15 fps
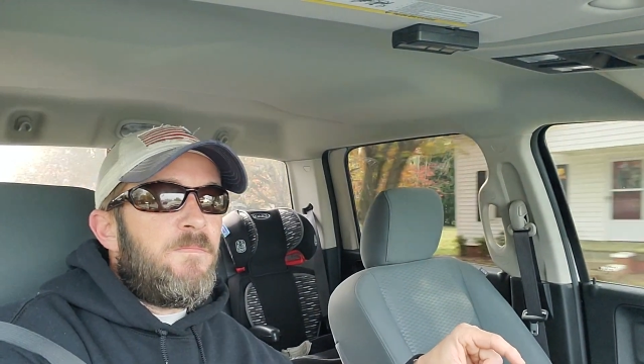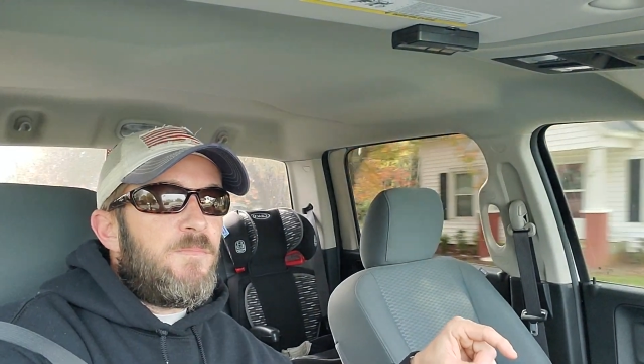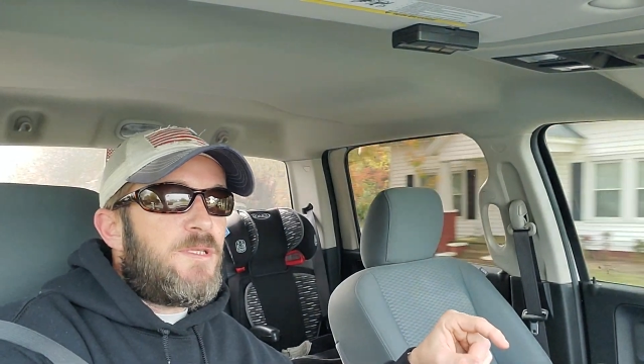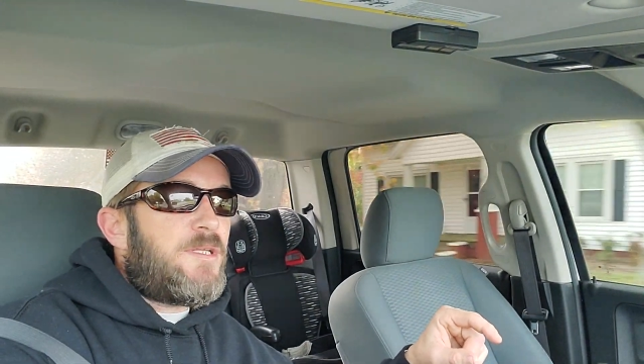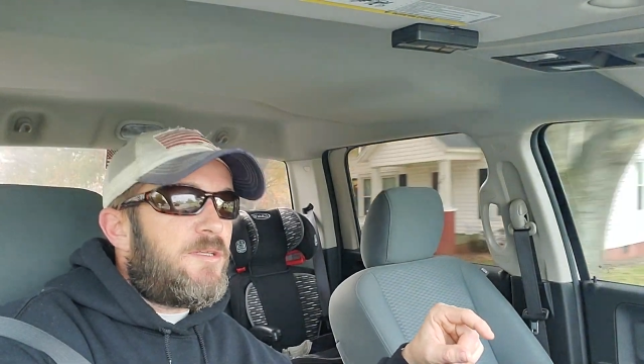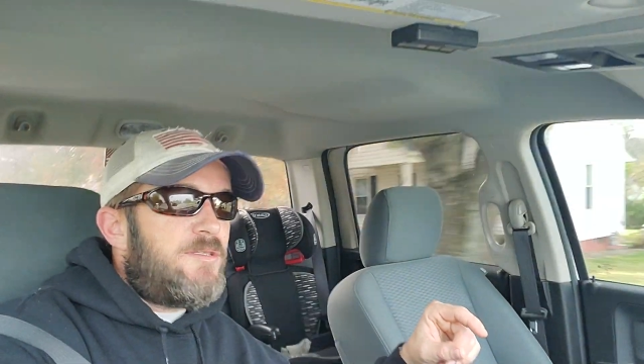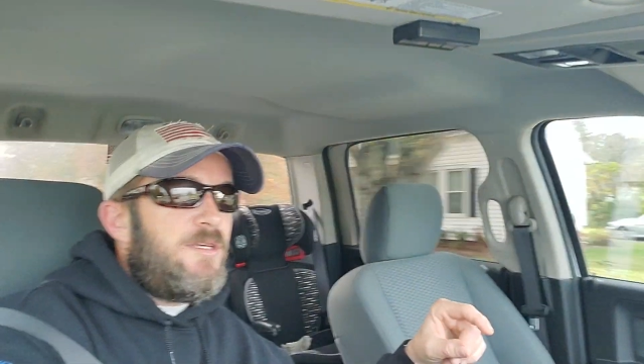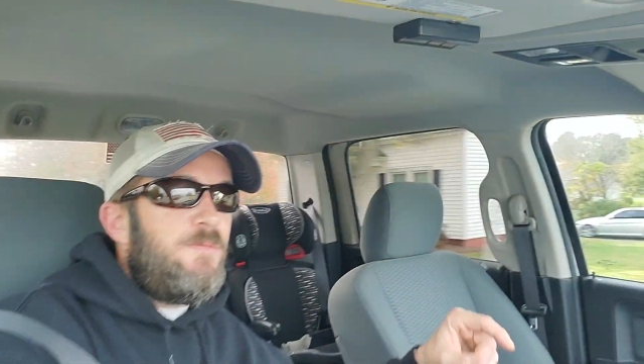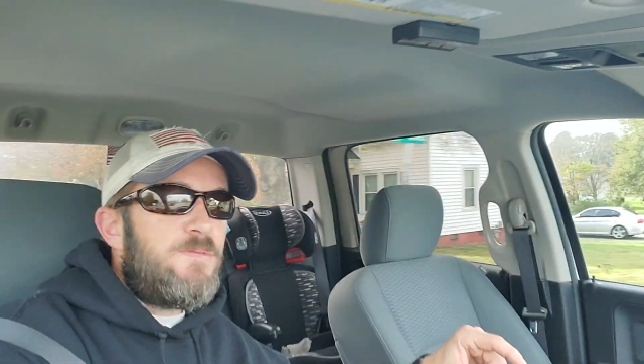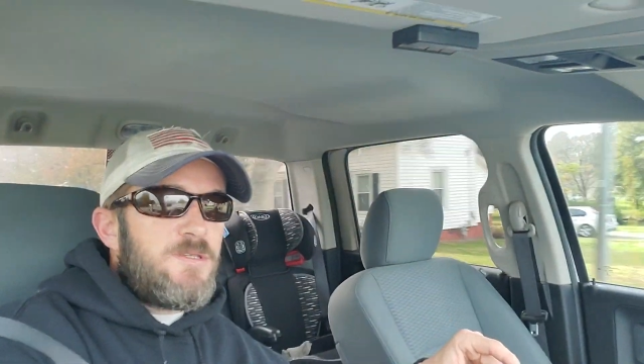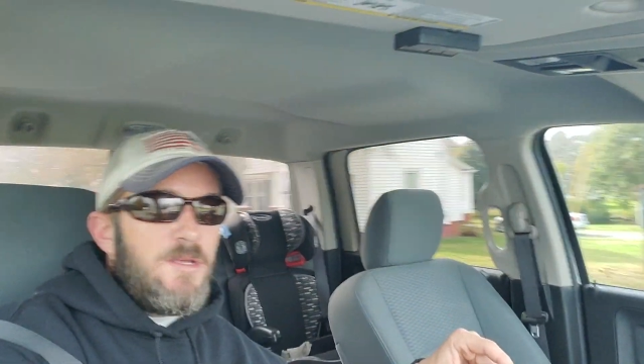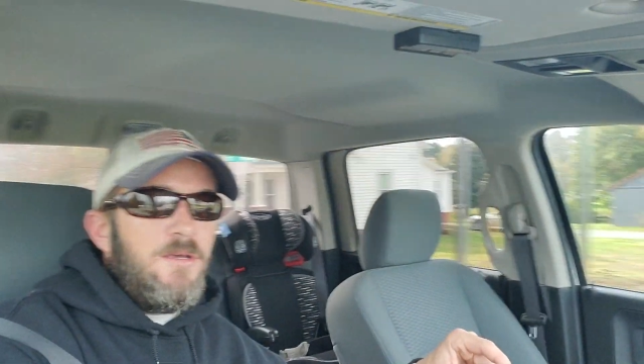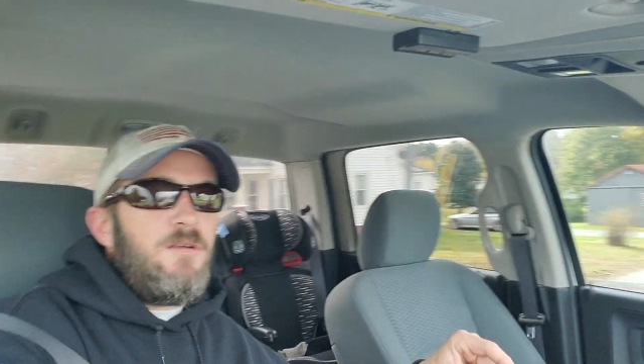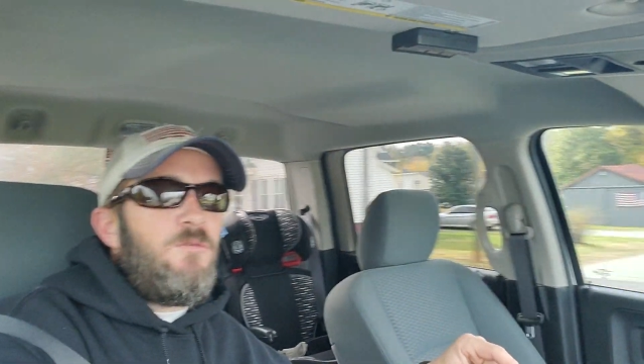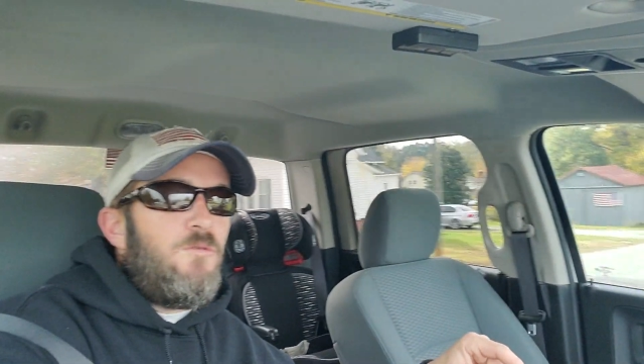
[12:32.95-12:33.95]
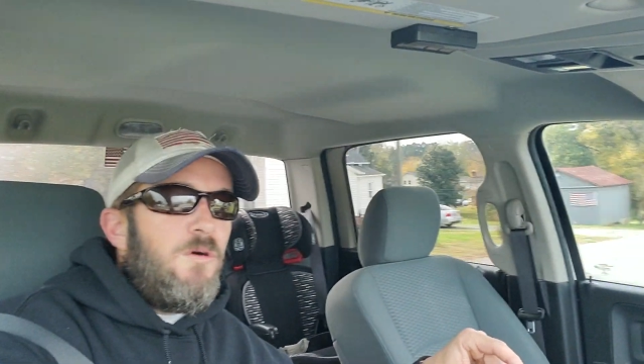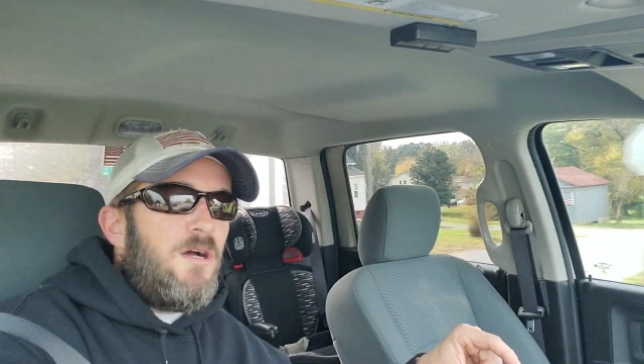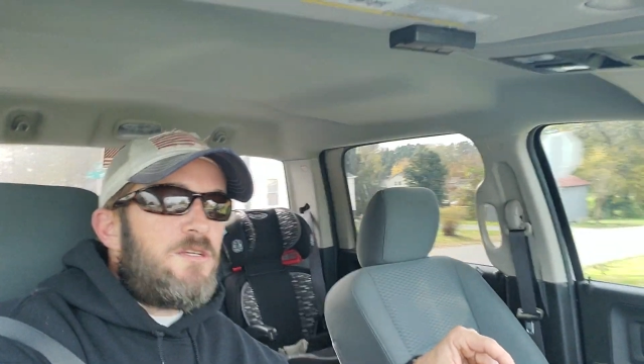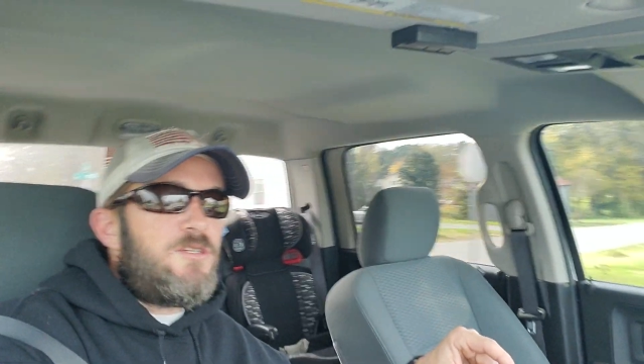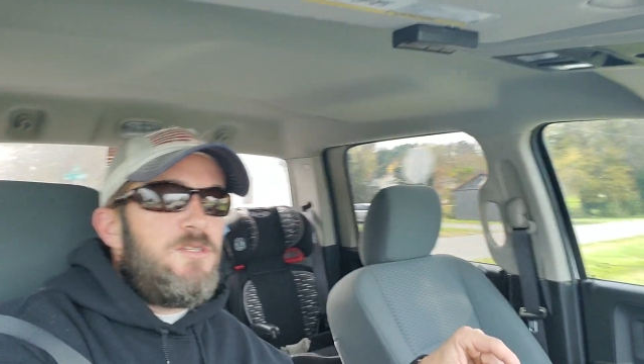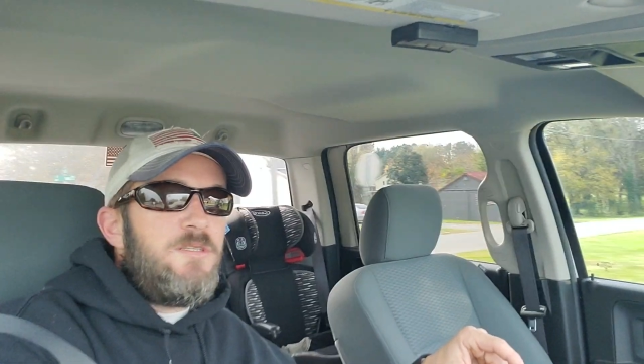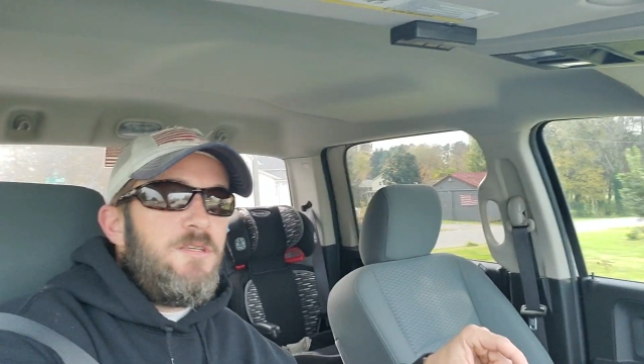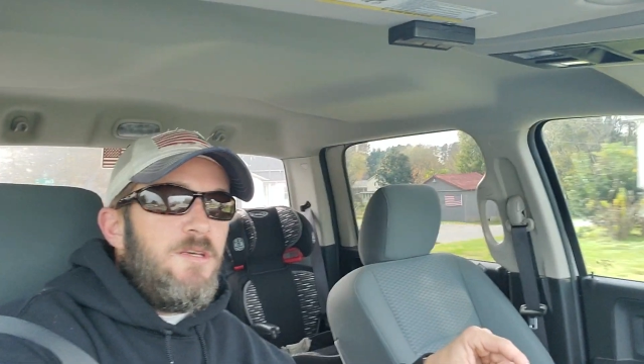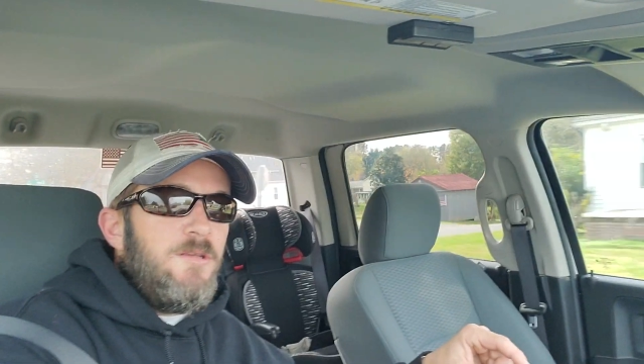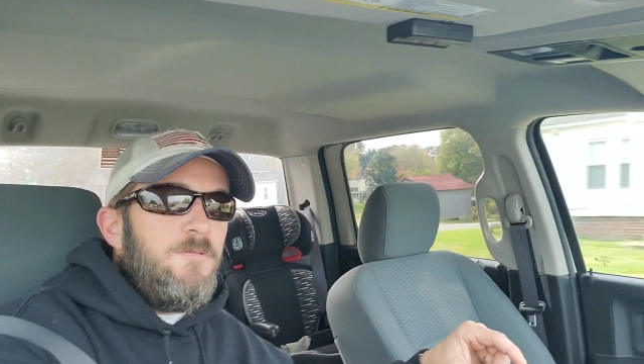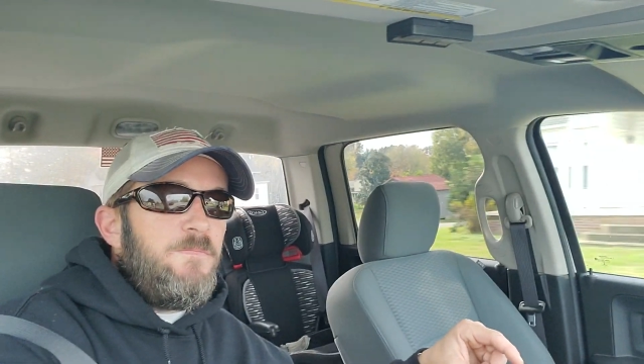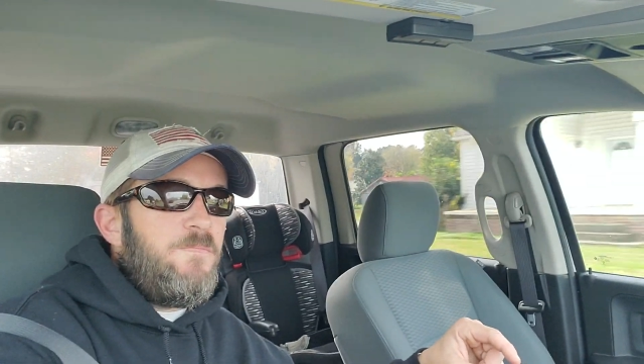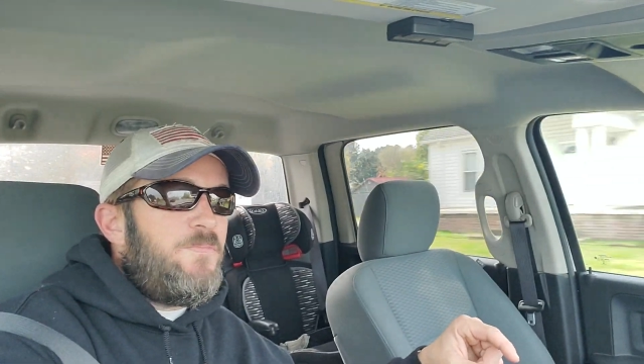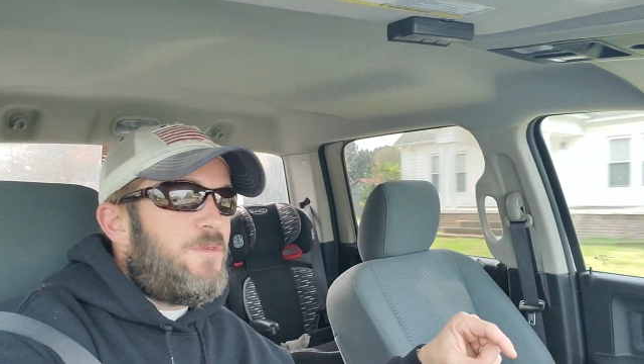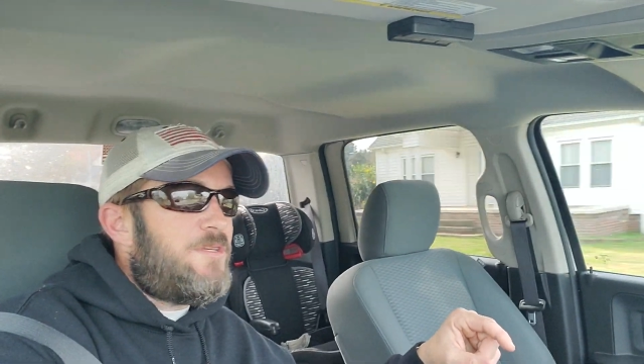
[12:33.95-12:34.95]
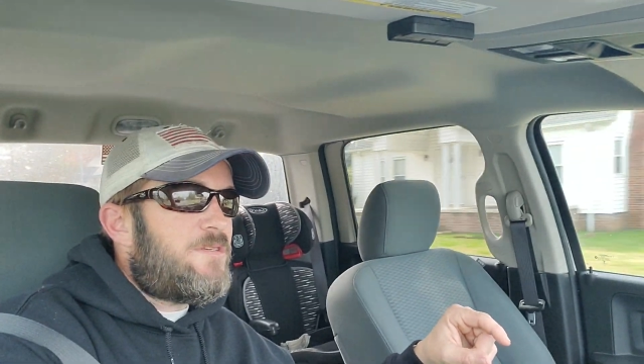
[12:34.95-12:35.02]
But the deep state in Washington